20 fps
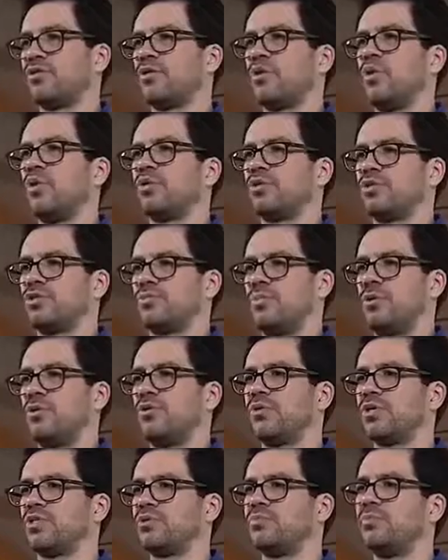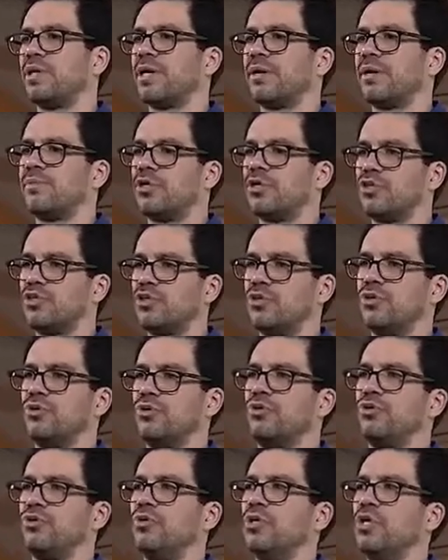They're hocus pocus. But I'm going to
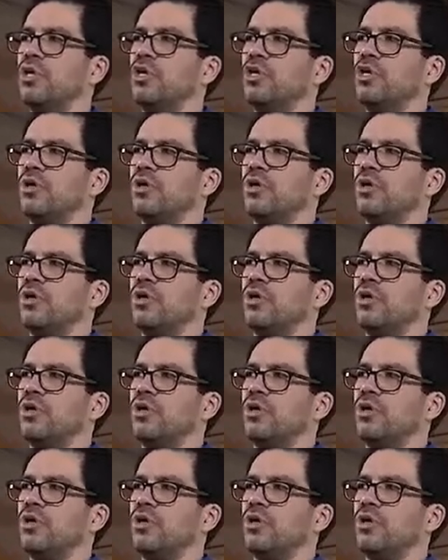show you